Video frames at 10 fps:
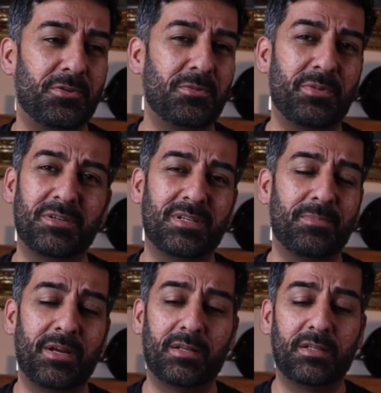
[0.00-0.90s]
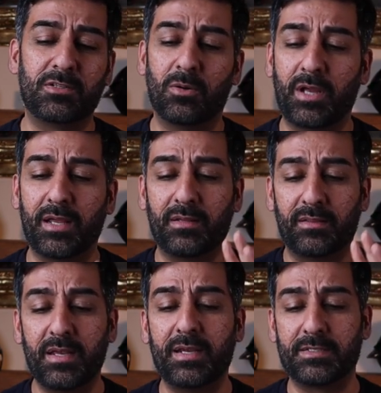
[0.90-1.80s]
YouTube because I make nothing. So okay,
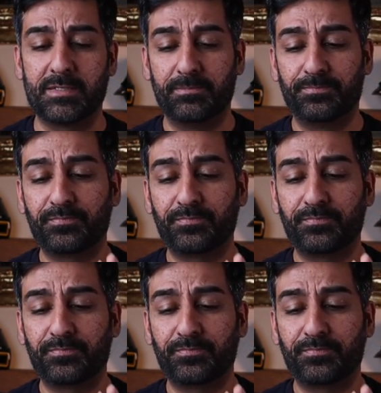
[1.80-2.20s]
the thing is,